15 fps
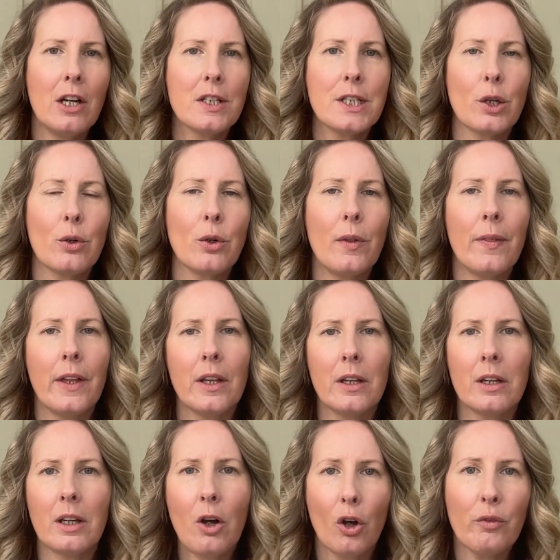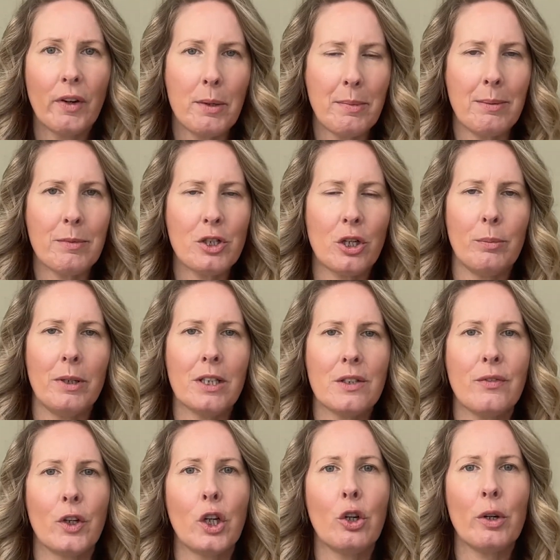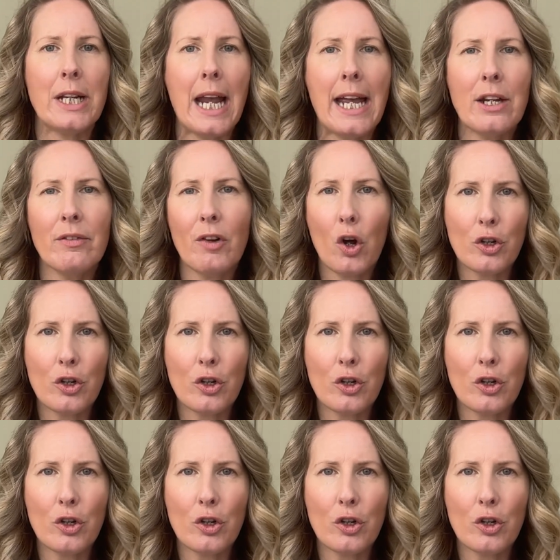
So the Cultivate membership is for creative